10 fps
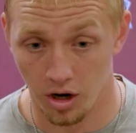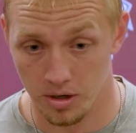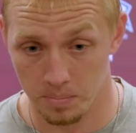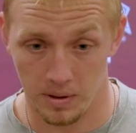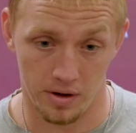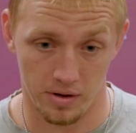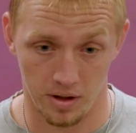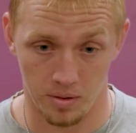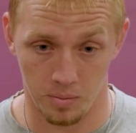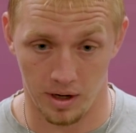Compared
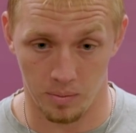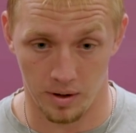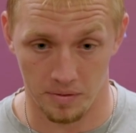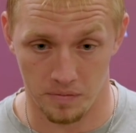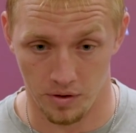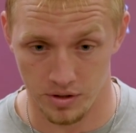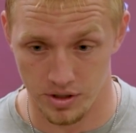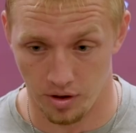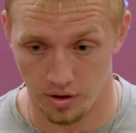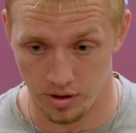to when I first
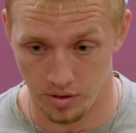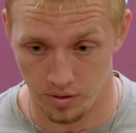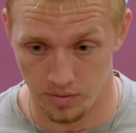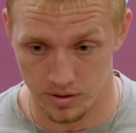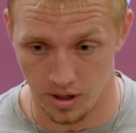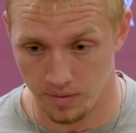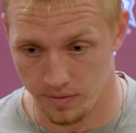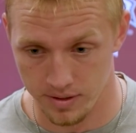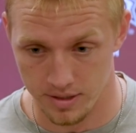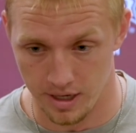started going over this
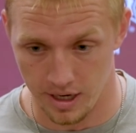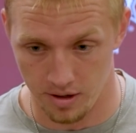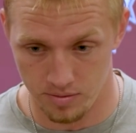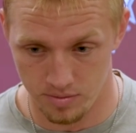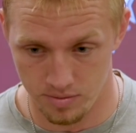offense to now?